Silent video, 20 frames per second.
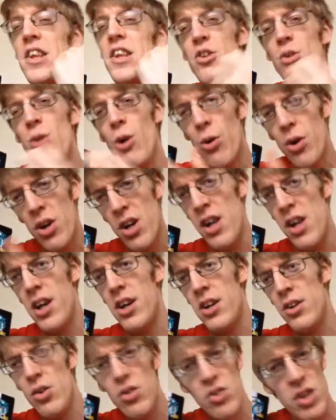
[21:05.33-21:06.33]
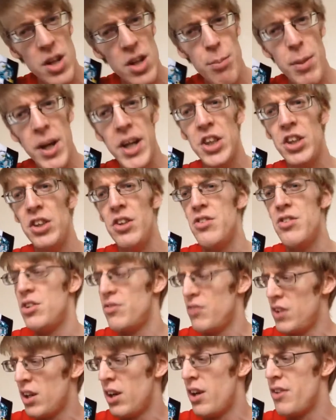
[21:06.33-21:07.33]
then you look at it and you see the pictures and
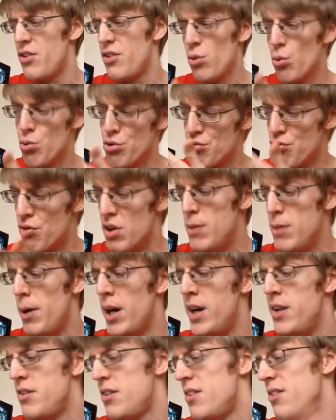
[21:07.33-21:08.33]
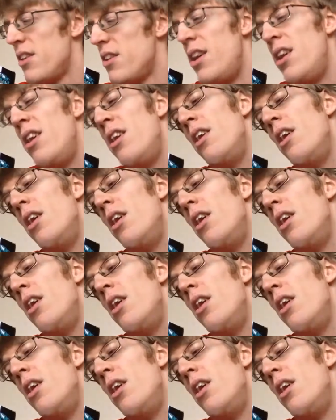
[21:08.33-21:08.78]
you realise it's all just repaints. It's like,